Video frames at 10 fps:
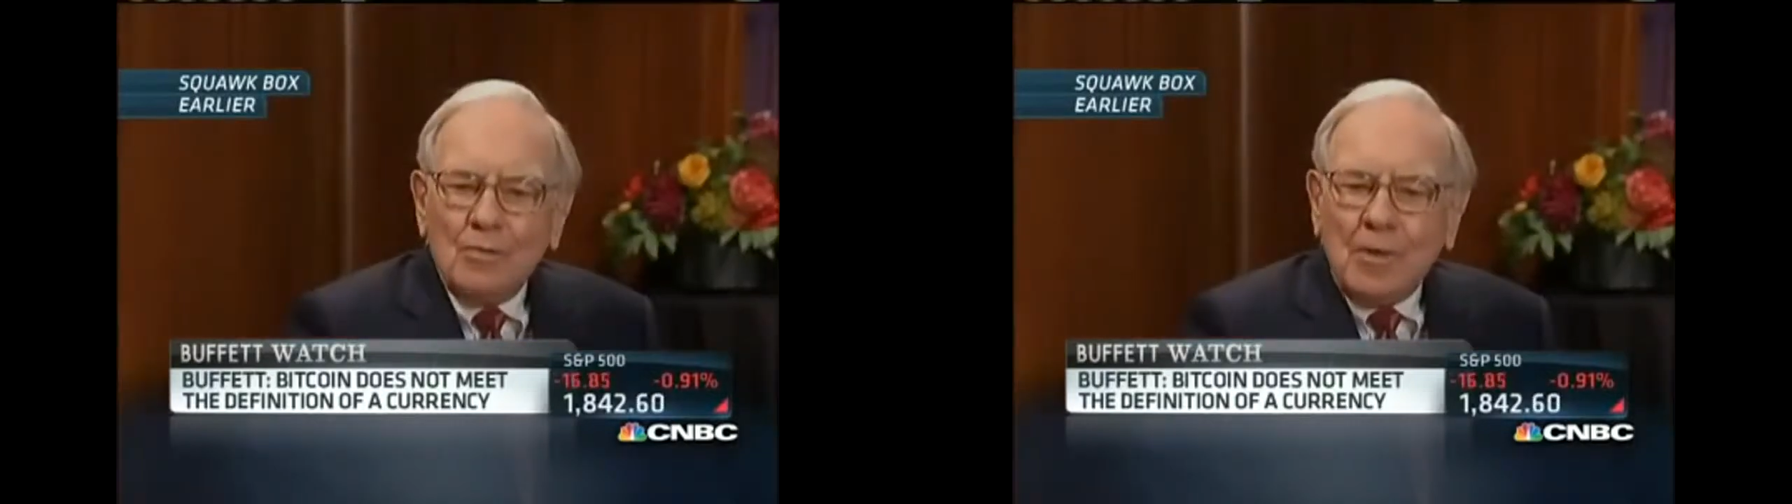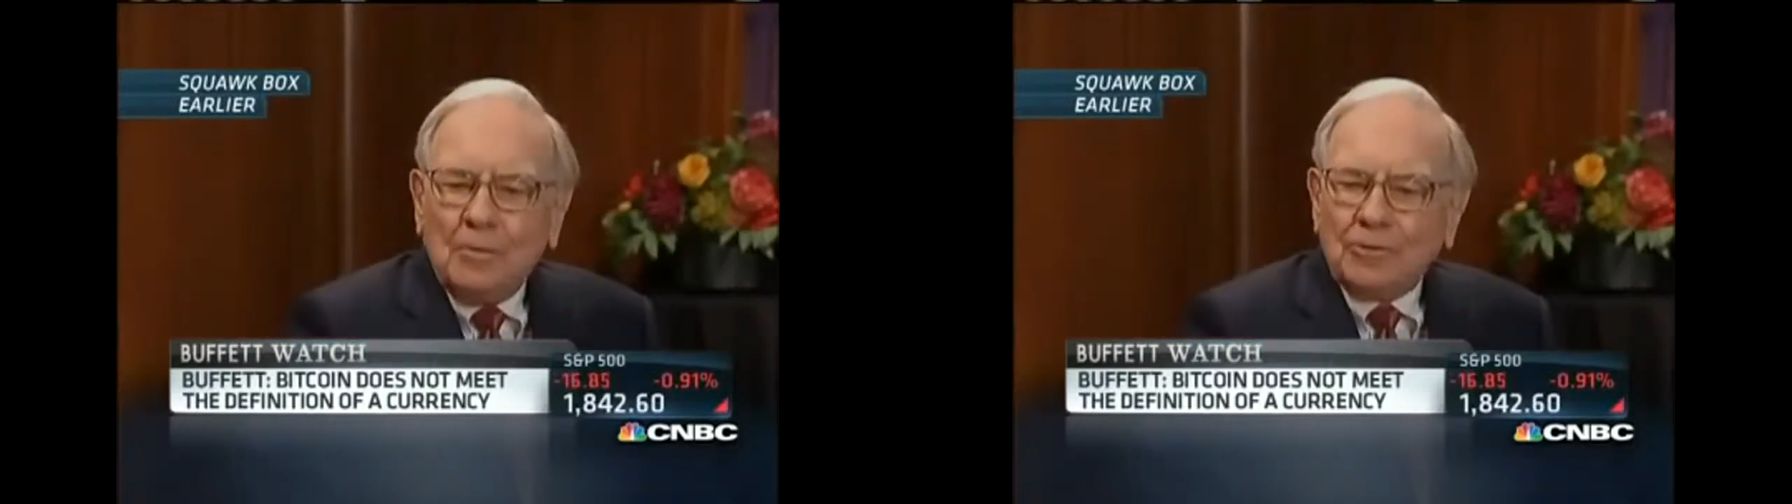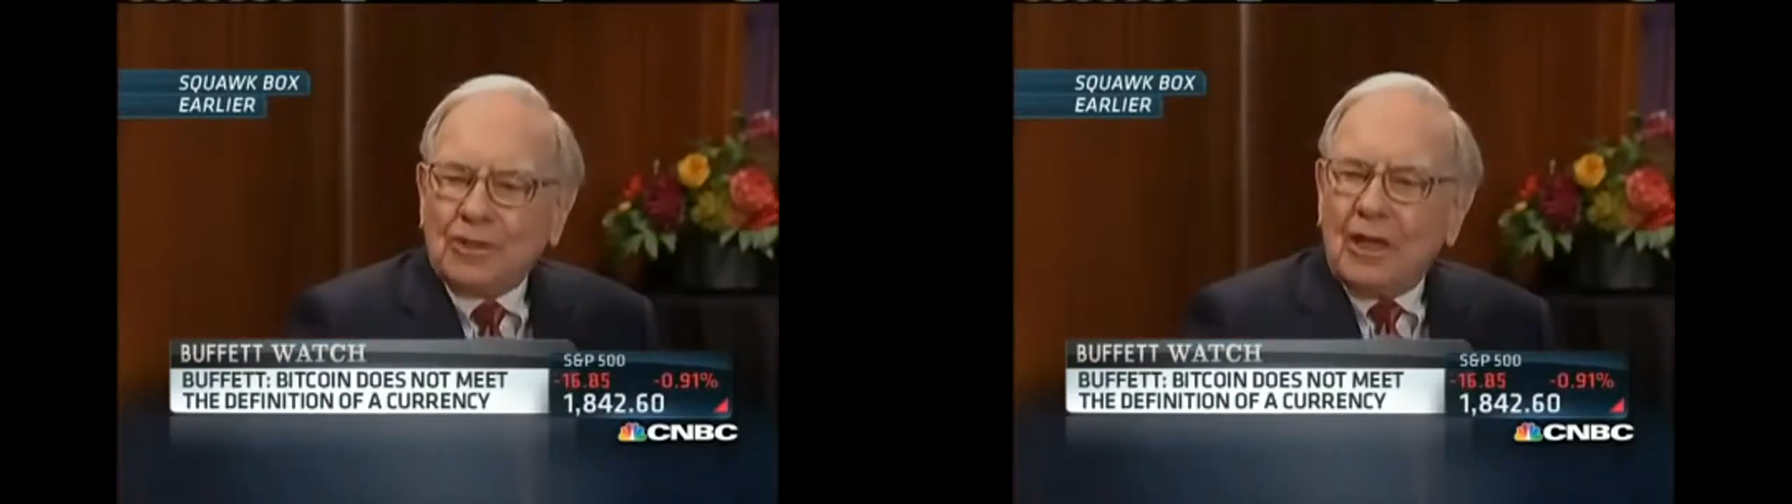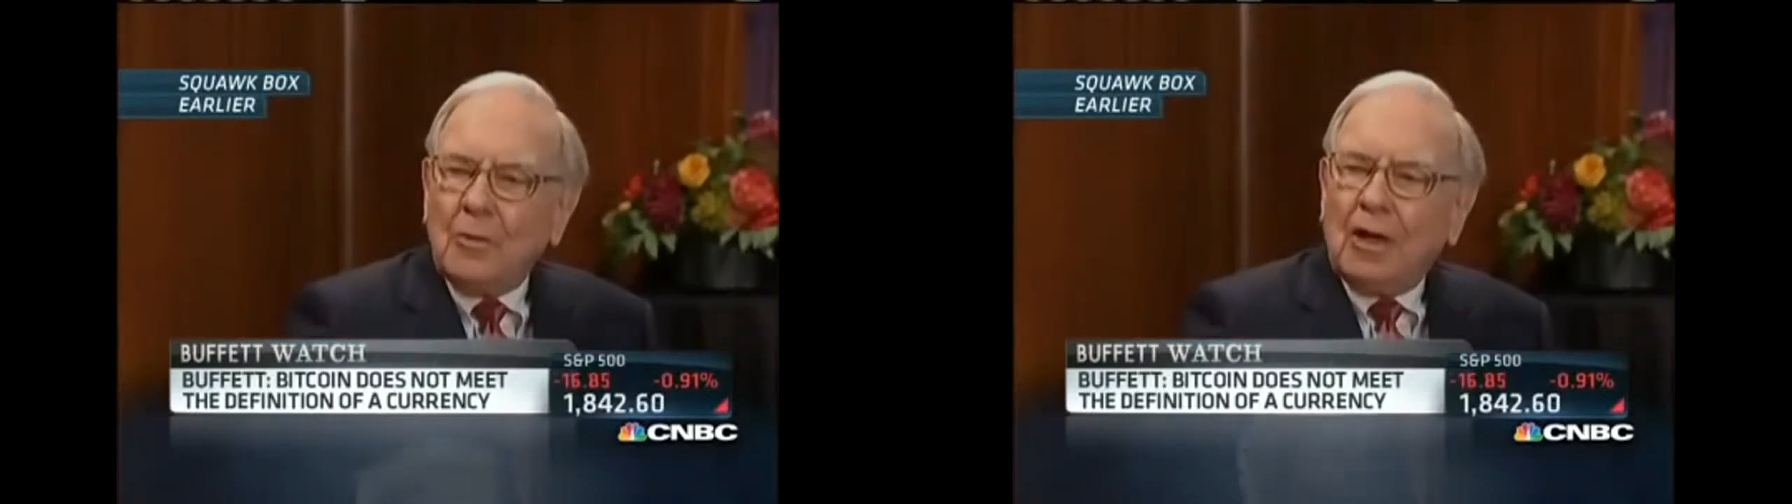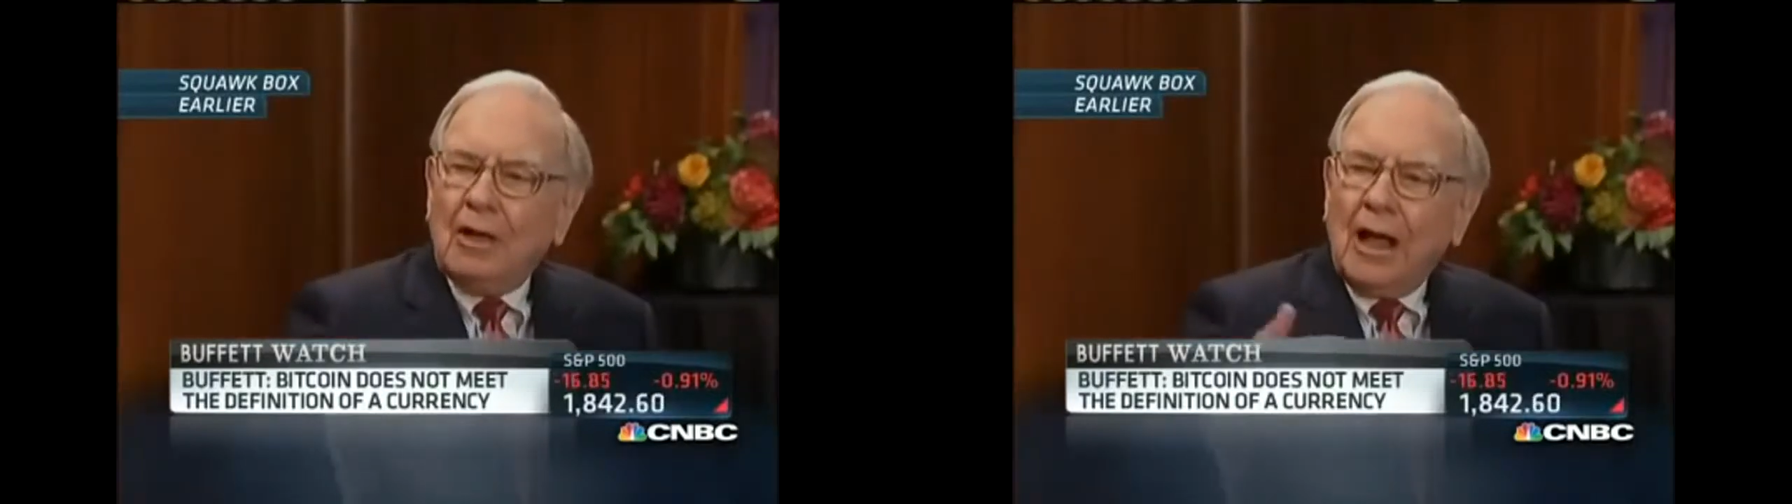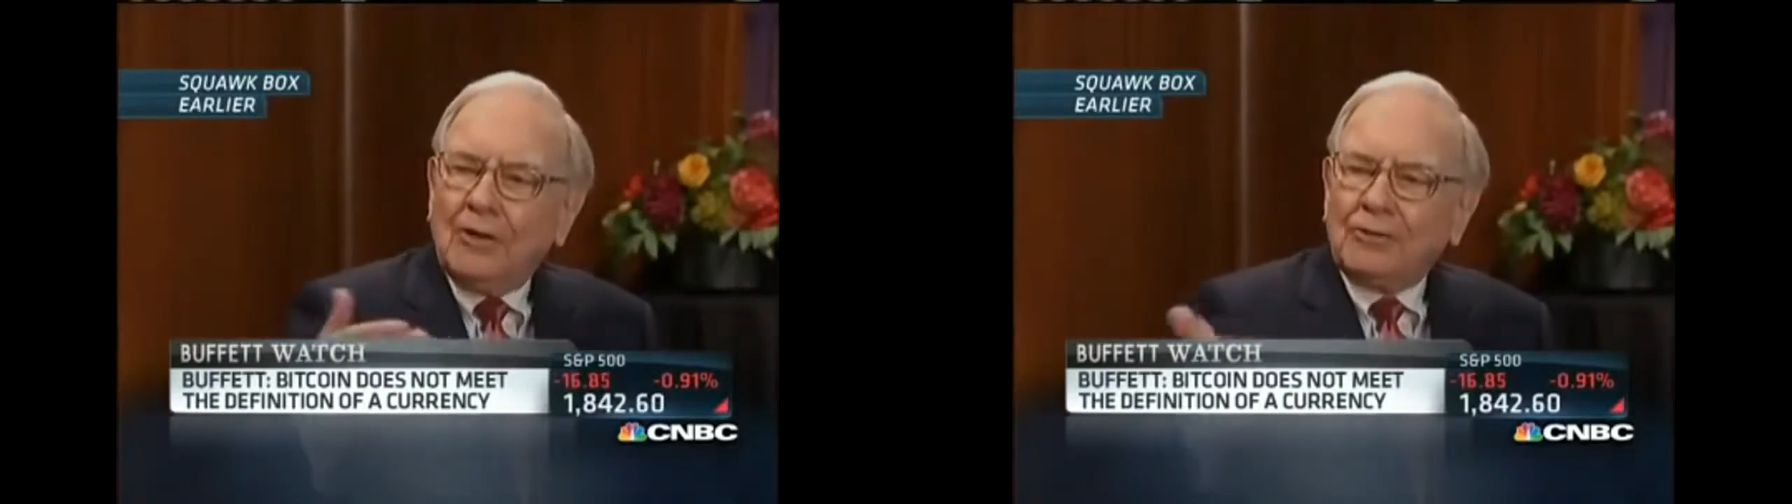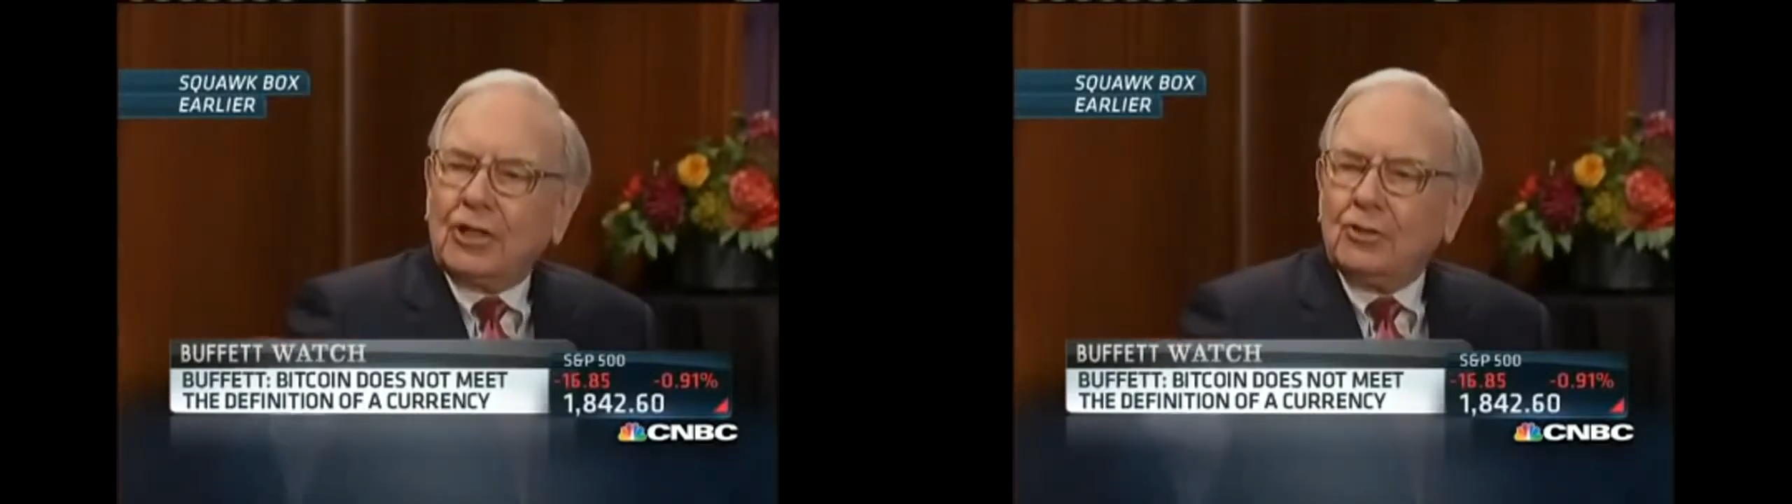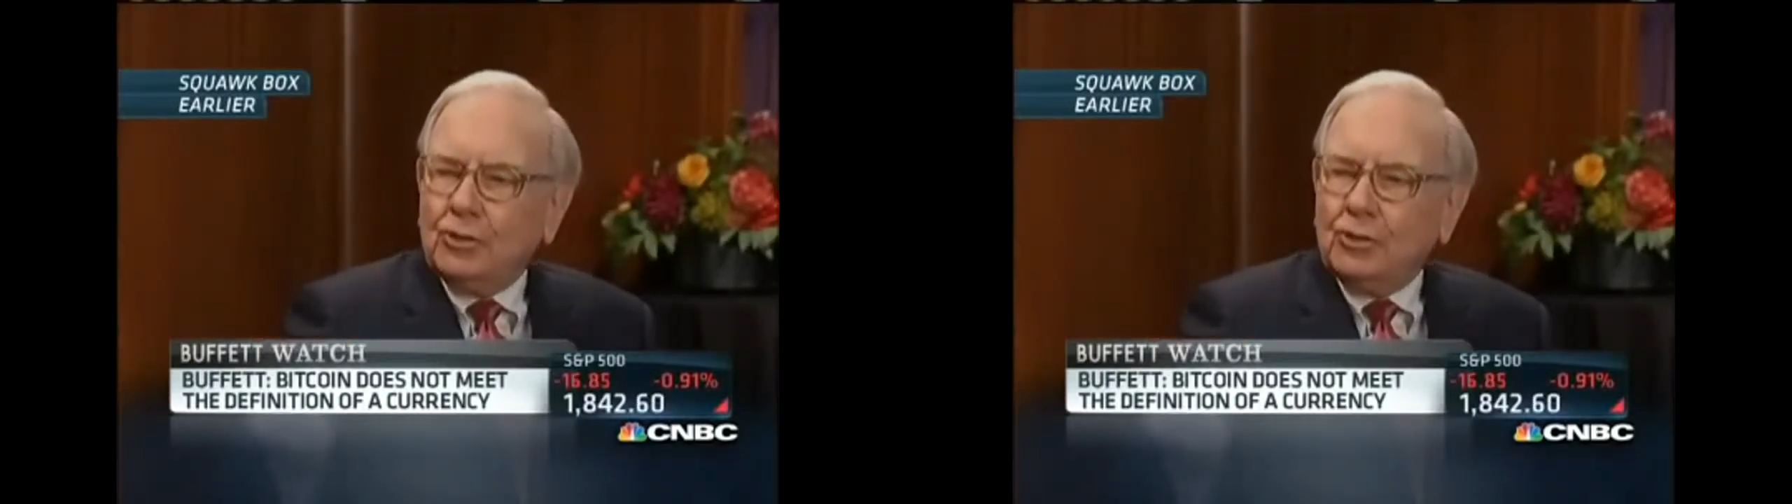people say, well, I'll sell